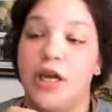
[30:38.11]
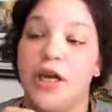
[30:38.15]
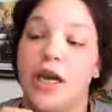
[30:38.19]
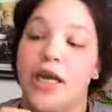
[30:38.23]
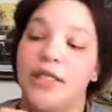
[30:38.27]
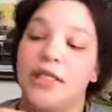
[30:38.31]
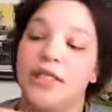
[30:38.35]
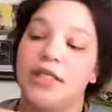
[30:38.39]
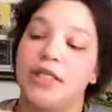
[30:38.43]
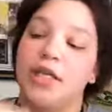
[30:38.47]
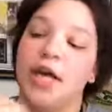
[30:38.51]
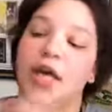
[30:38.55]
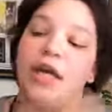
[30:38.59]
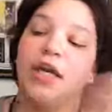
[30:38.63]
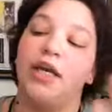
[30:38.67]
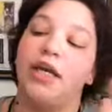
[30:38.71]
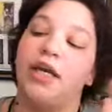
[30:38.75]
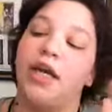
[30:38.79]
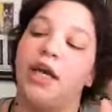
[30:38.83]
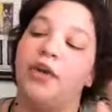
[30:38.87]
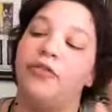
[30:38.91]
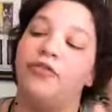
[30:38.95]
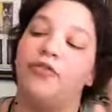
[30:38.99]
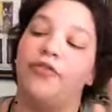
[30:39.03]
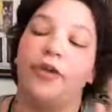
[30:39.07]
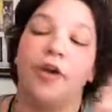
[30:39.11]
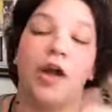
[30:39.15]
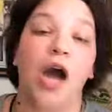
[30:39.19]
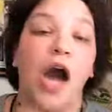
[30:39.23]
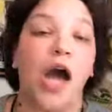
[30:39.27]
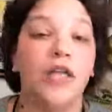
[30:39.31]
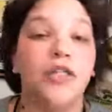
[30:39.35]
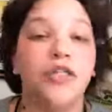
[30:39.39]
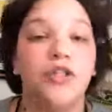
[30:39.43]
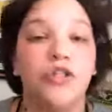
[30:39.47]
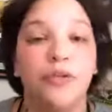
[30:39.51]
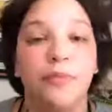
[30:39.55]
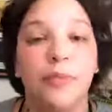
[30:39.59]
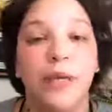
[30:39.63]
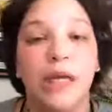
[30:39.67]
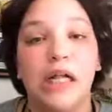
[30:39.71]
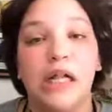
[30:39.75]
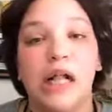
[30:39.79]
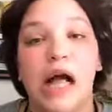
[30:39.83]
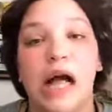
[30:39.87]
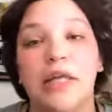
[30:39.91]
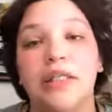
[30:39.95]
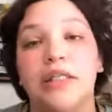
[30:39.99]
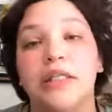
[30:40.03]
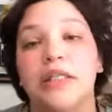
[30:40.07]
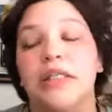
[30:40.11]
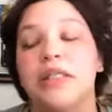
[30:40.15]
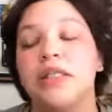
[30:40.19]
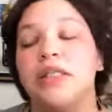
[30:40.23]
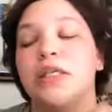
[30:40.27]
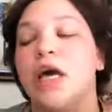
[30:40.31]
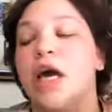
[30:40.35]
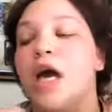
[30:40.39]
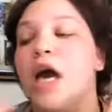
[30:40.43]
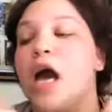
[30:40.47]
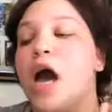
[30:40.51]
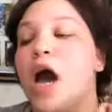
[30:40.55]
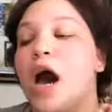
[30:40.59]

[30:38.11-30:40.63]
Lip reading: And I studied it for costuming classes.